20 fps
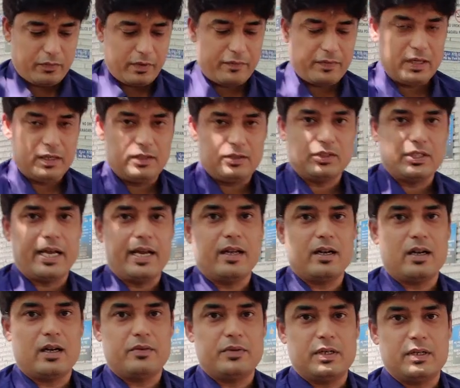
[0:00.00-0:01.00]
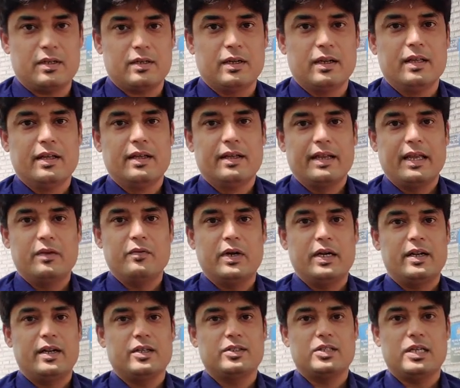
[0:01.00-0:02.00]
we will share our
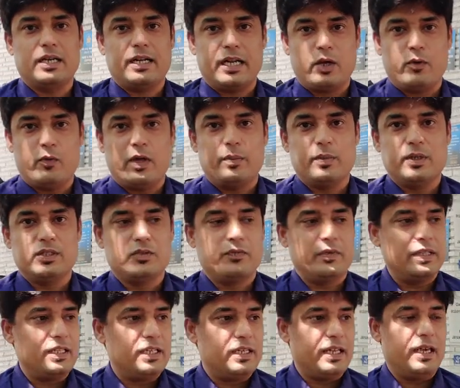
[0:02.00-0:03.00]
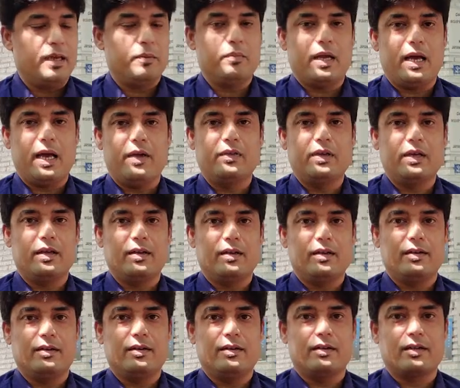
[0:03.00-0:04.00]
inventories and requirements with the team having
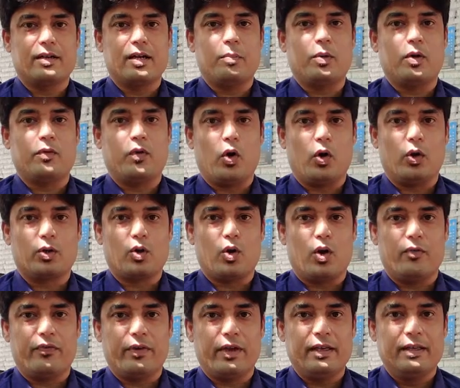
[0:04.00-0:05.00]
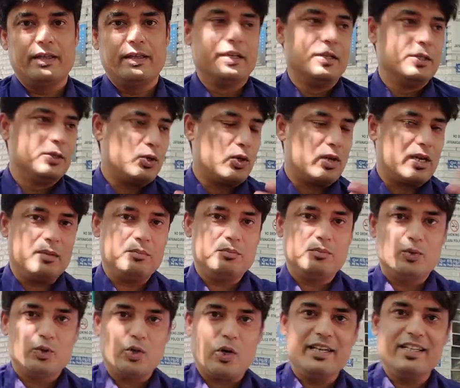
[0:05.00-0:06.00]
a cup of hot coffee. So
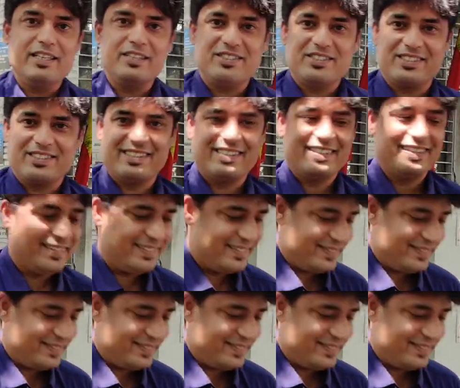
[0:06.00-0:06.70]
come join us.